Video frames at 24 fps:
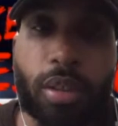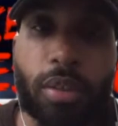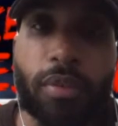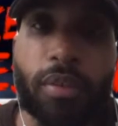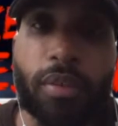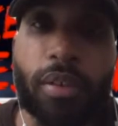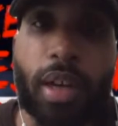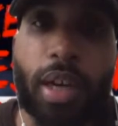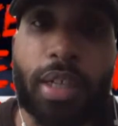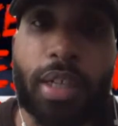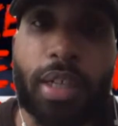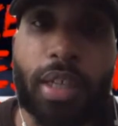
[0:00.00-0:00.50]

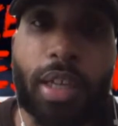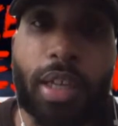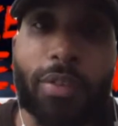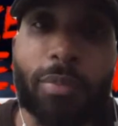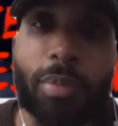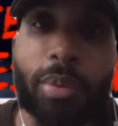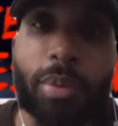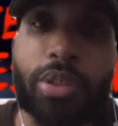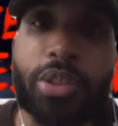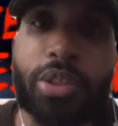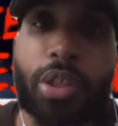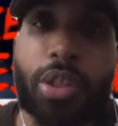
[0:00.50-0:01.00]
feel like they've
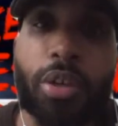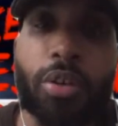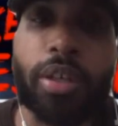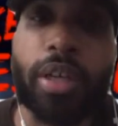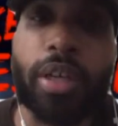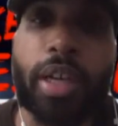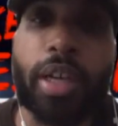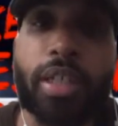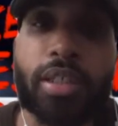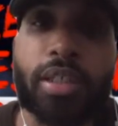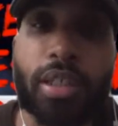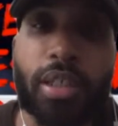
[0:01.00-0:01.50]
been
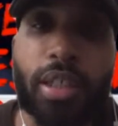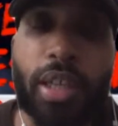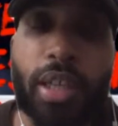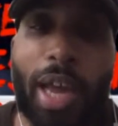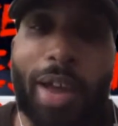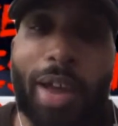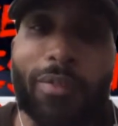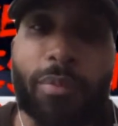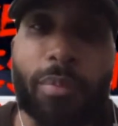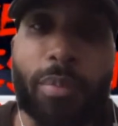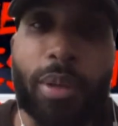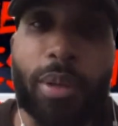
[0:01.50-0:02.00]
showcased and they
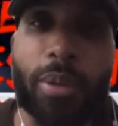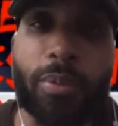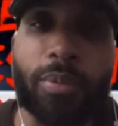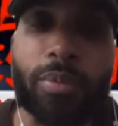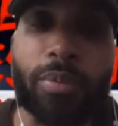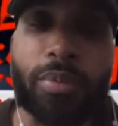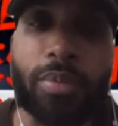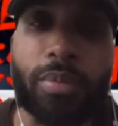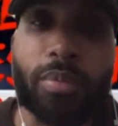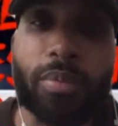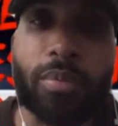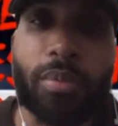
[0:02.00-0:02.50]
haven't been
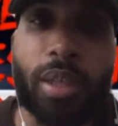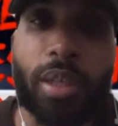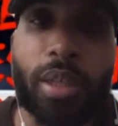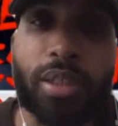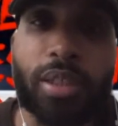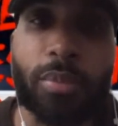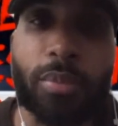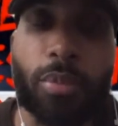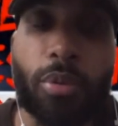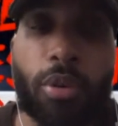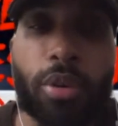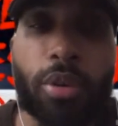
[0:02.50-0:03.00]
as
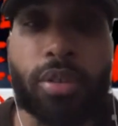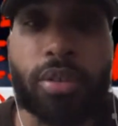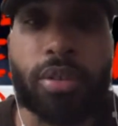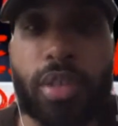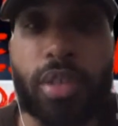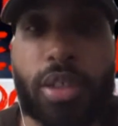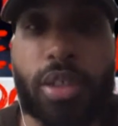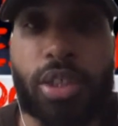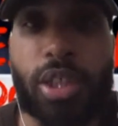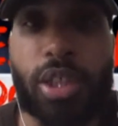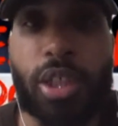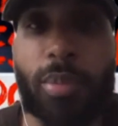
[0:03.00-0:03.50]
important as
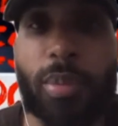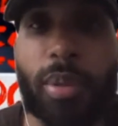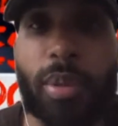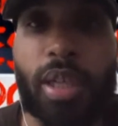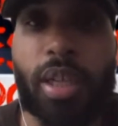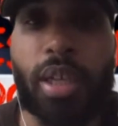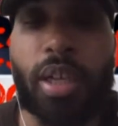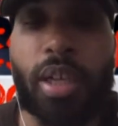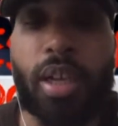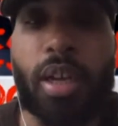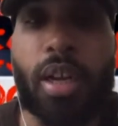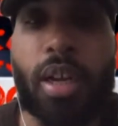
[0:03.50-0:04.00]
they should be.